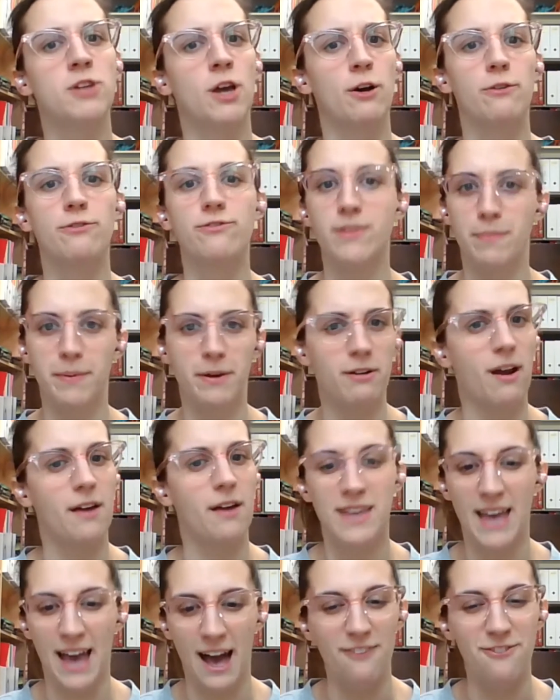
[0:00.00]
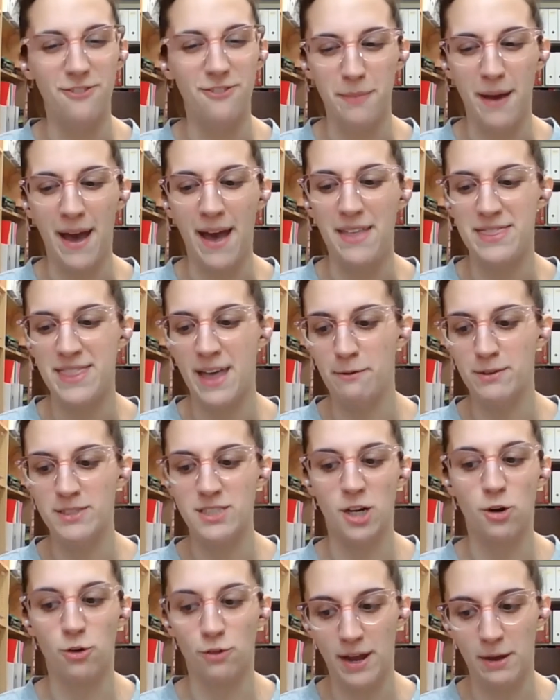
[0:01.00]
flipping around the alphabet. That was a
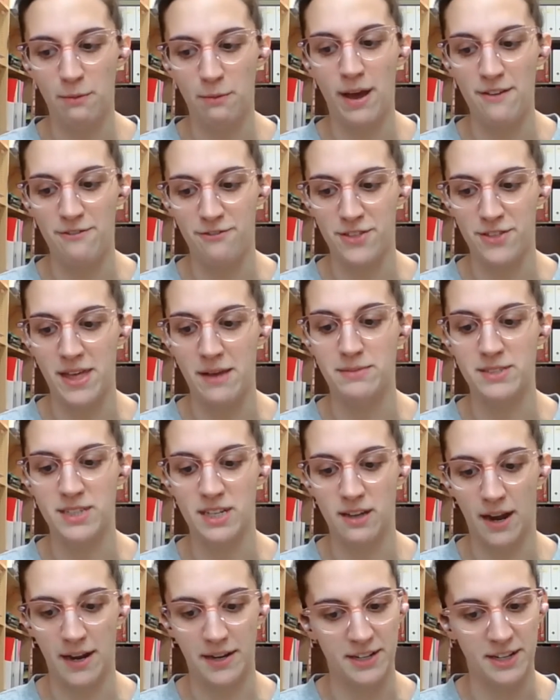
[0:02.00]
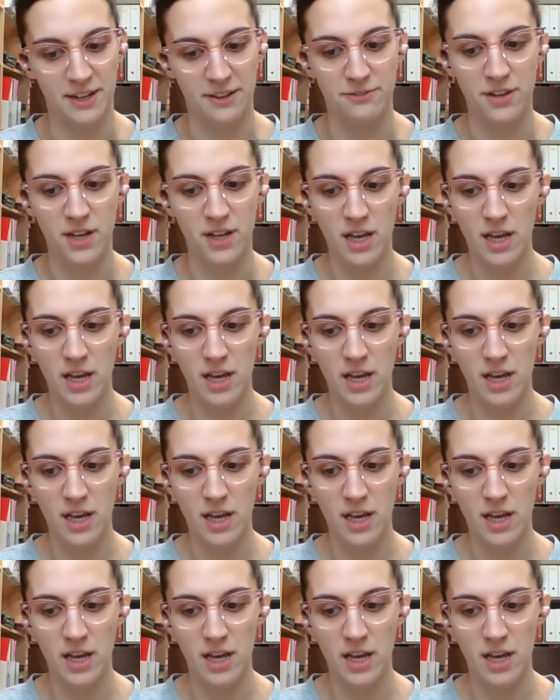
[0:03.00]
great way for them to kind of